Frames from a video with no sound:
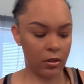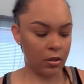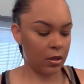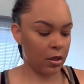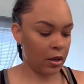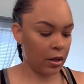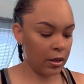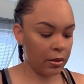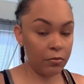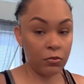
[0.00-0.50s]

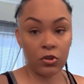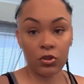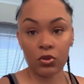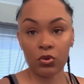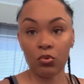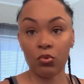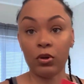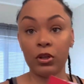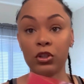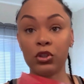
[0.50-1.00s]
I'm just
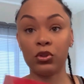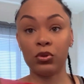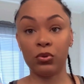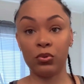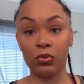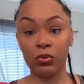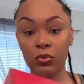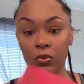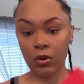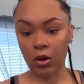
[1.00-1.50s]
going
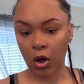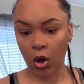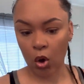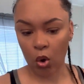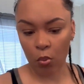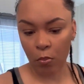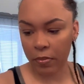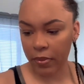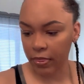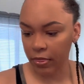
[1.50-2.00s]
to
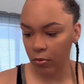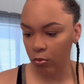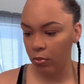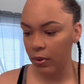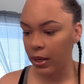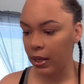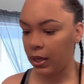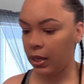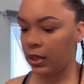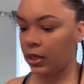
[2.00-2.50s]
open the
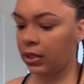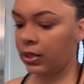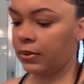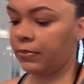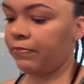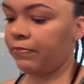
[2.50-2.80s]
wig.